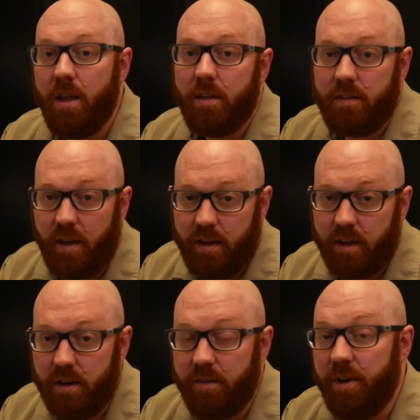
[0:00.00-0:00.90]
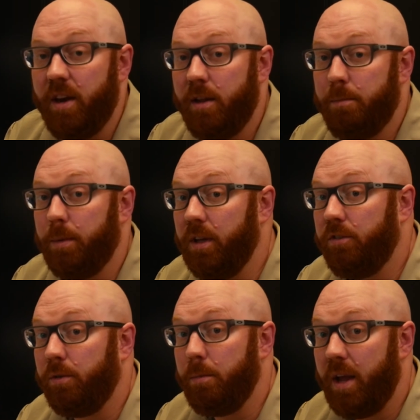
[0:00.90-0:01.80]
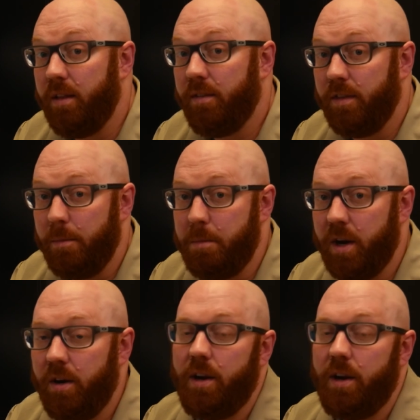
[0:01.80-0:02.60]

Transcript: Second, if any bleach remains in the beer,